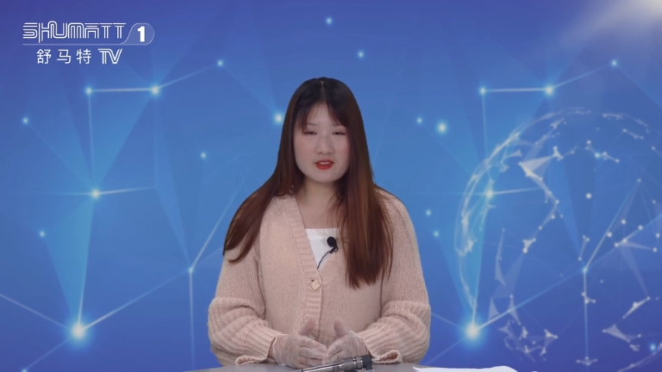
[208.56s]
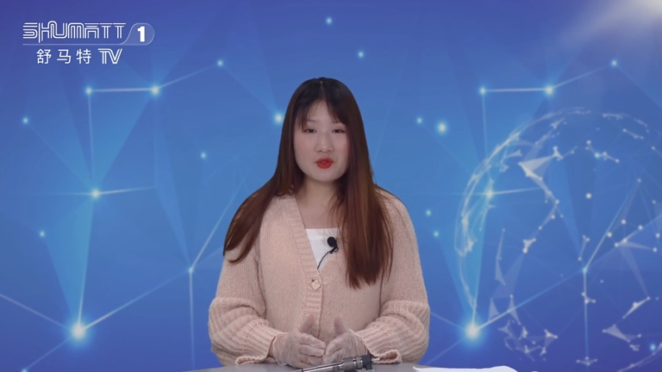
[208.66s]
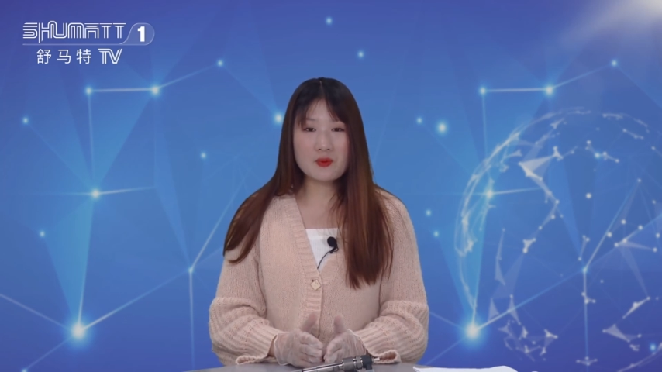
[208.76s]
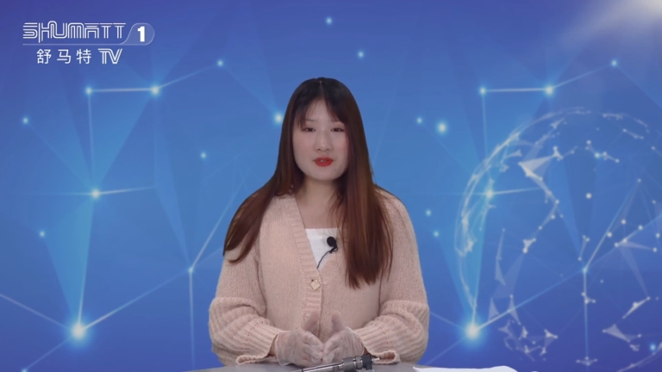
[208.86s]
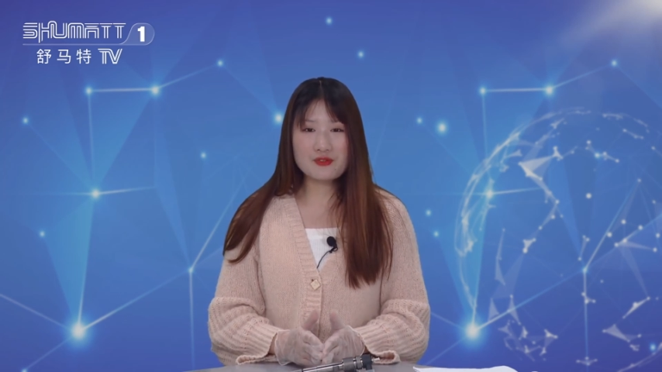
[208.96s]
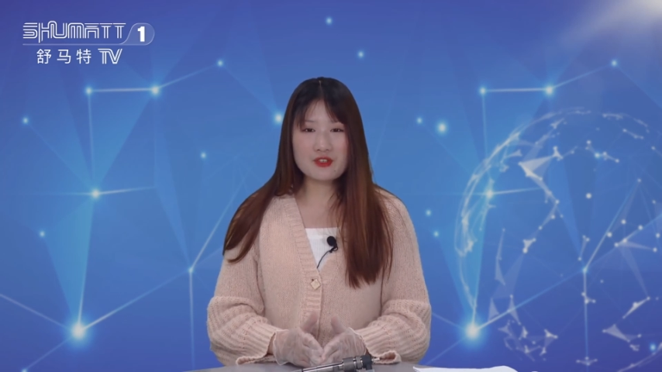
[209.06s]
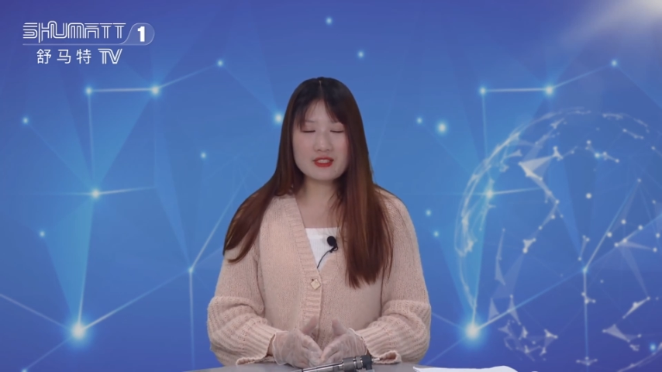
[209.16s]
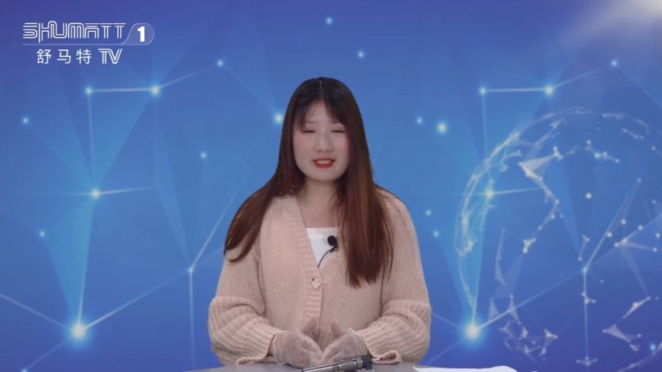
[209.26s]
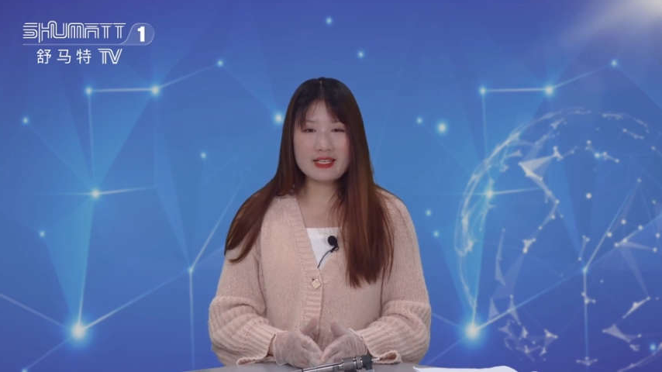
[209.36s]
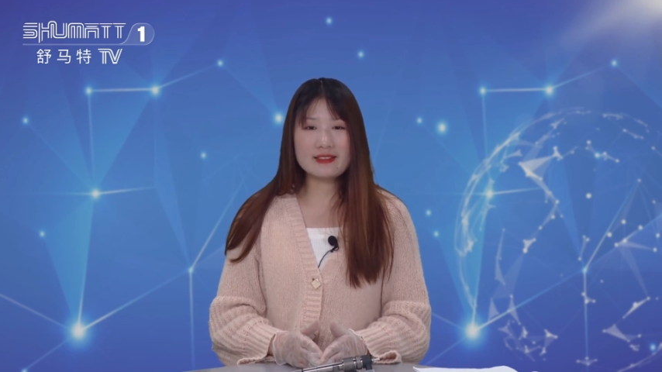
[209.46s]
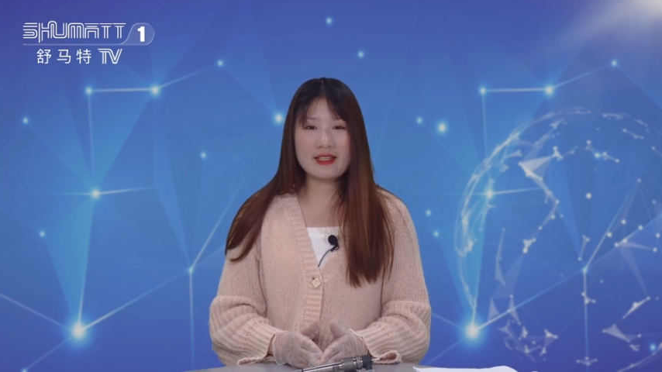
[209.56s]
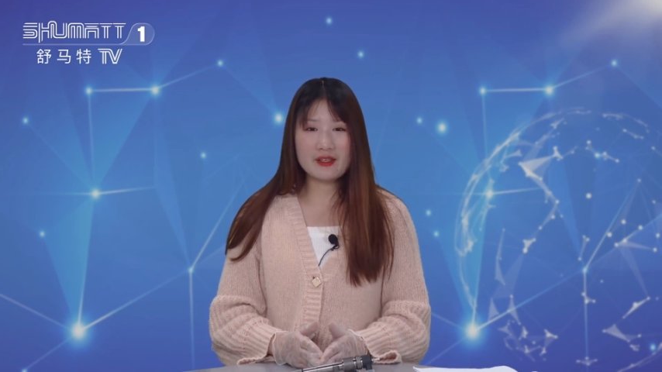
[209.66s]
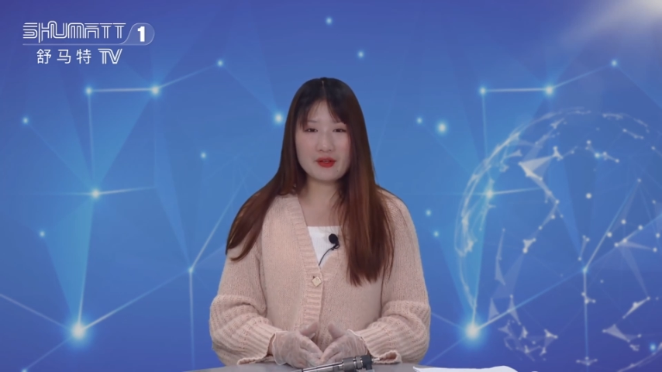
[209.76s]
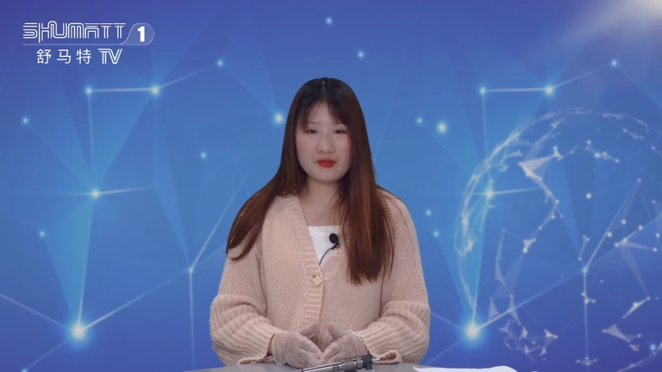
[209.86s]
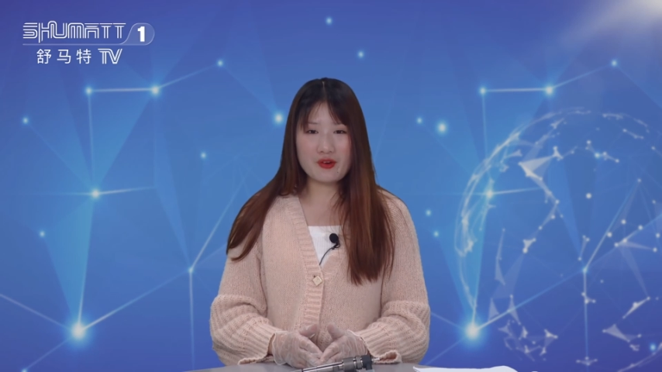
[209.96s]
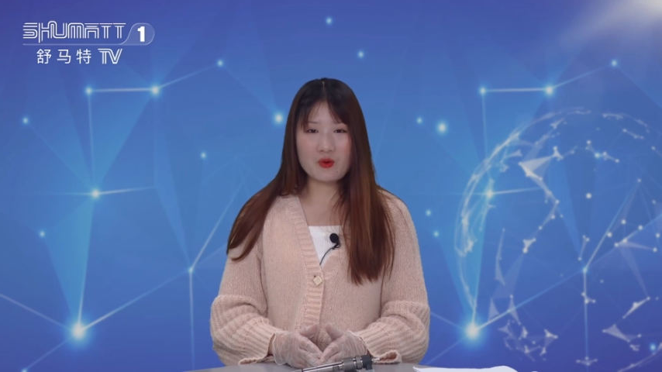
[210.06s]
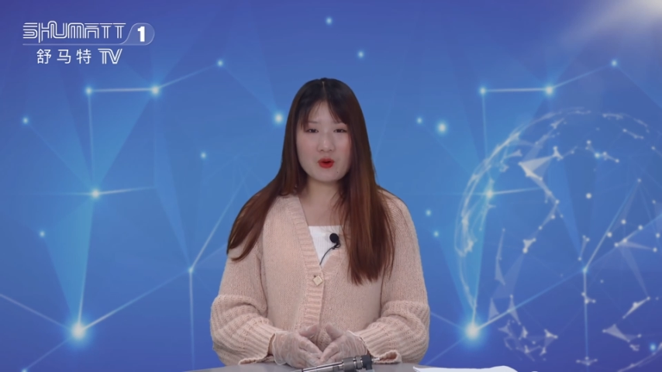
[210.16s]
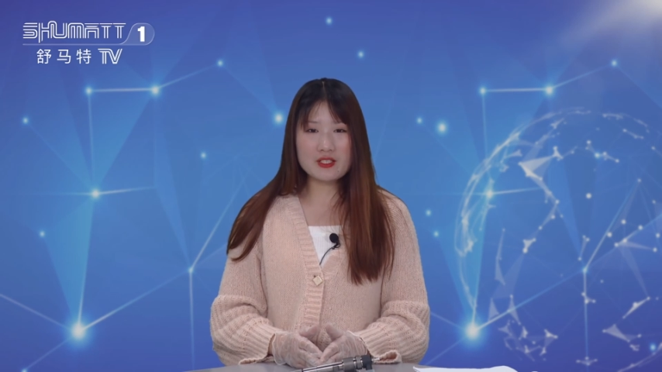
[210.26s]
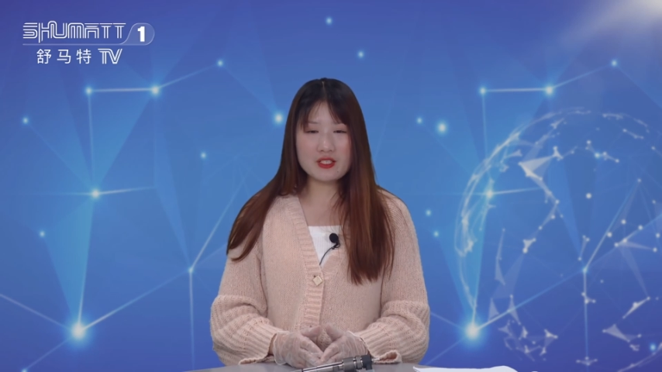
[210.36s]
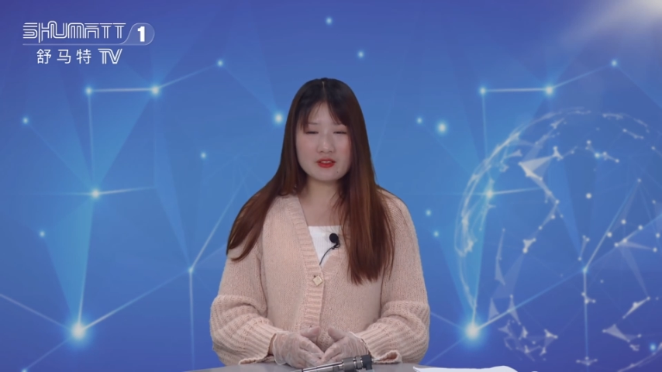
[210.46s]
So much for today. Thank you for
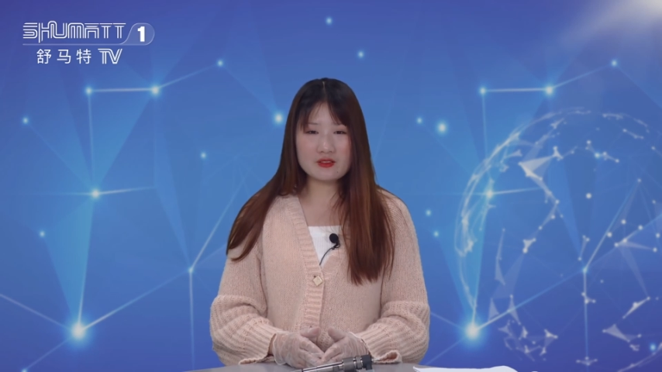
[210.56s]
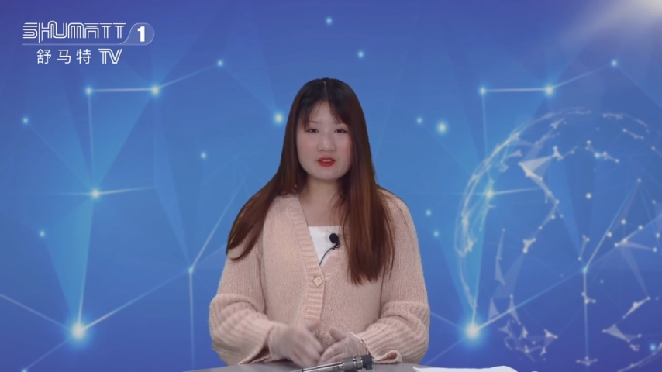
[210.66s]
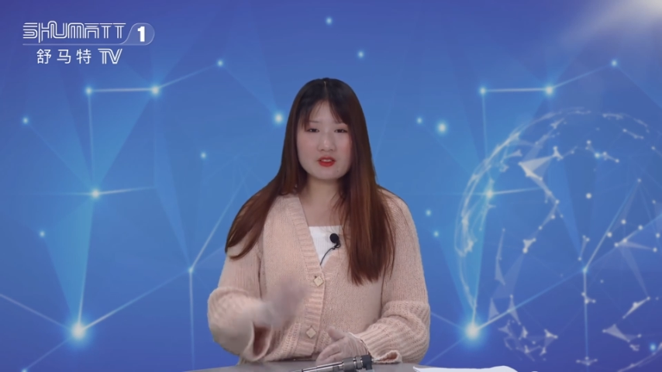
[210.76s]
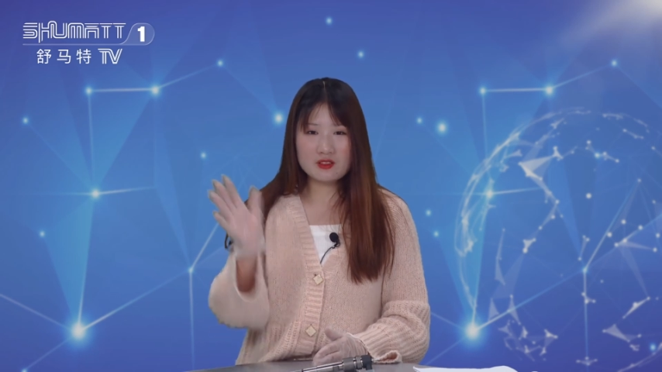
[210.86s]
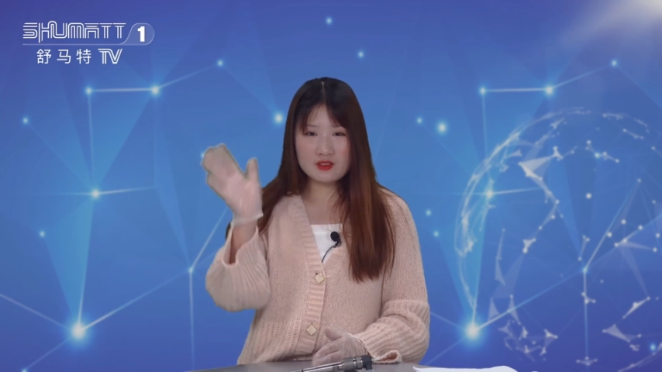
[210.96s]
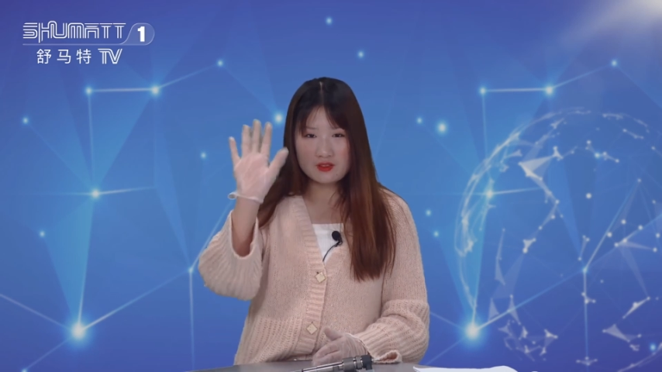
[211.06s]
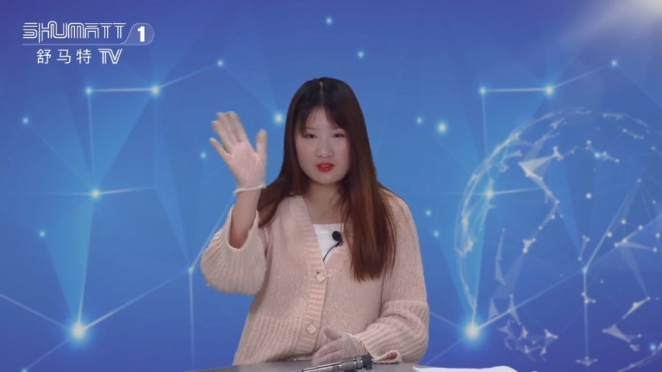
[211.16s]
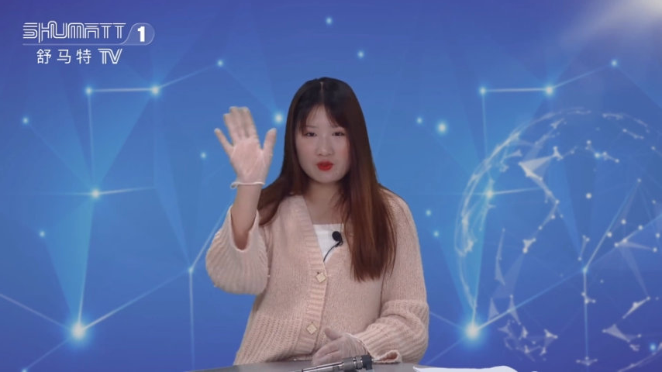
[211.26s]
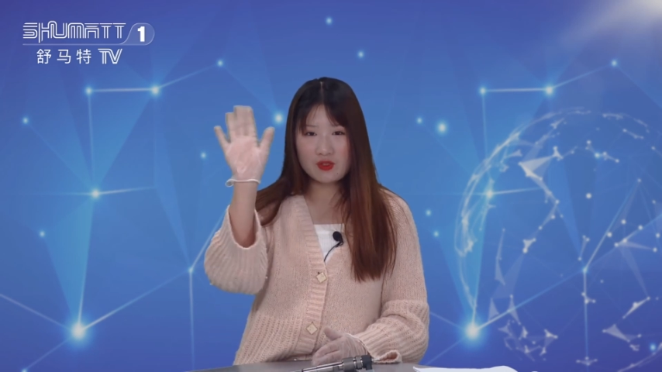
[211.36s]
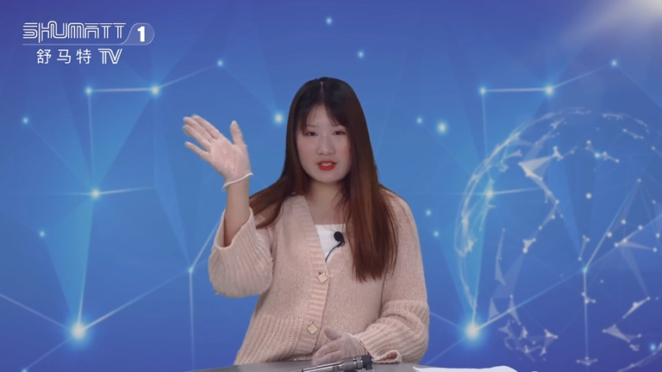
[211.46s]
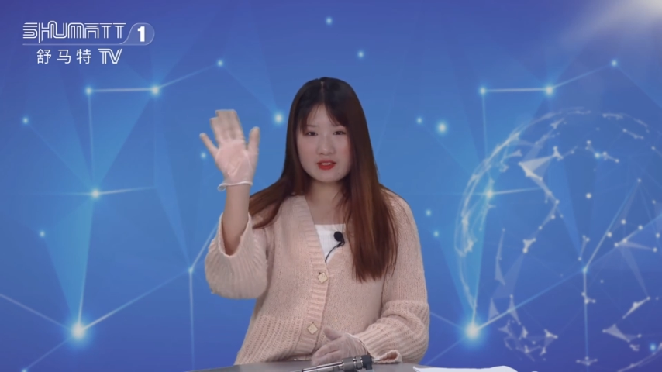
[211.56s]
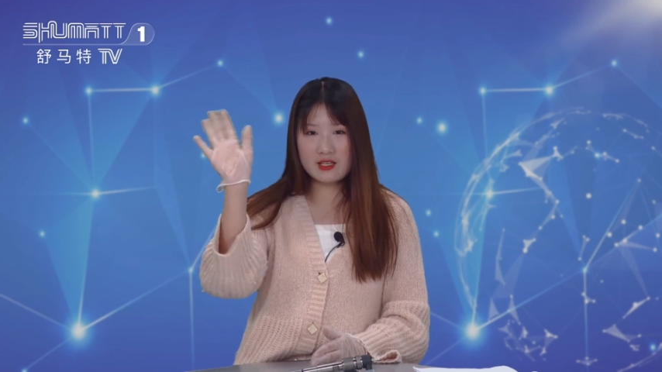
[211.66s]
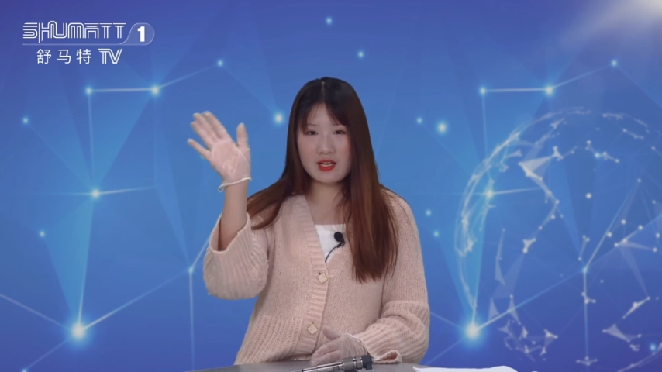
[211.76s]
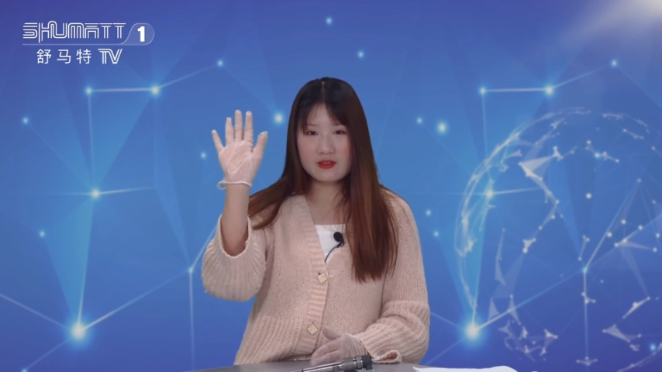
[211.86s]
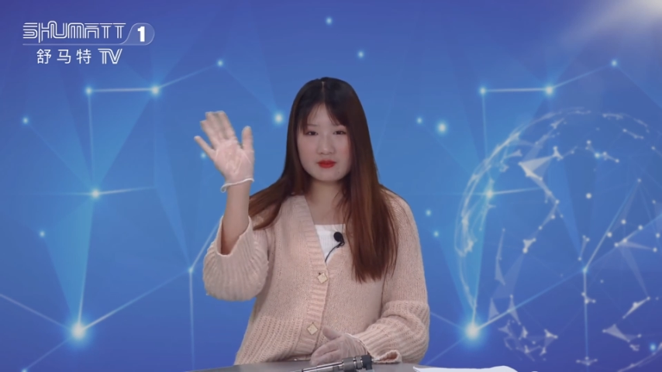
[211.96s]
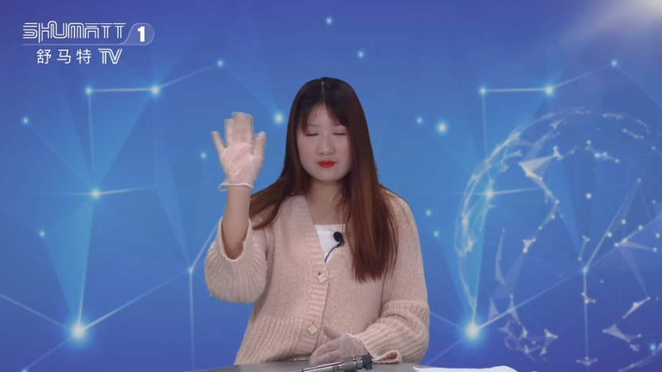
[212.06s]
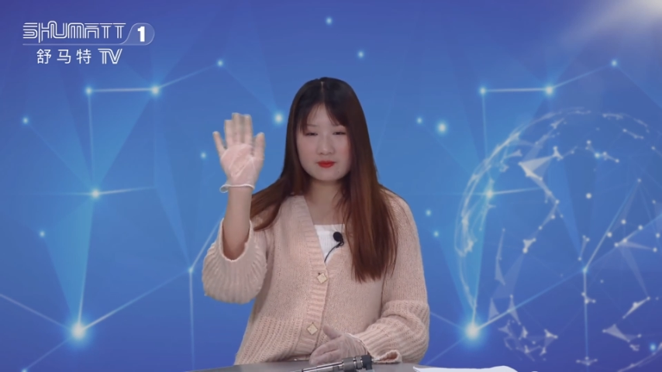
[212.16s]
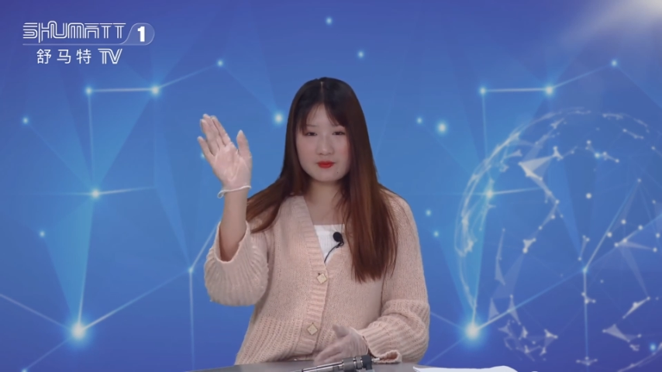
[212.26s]
watching. See you next time.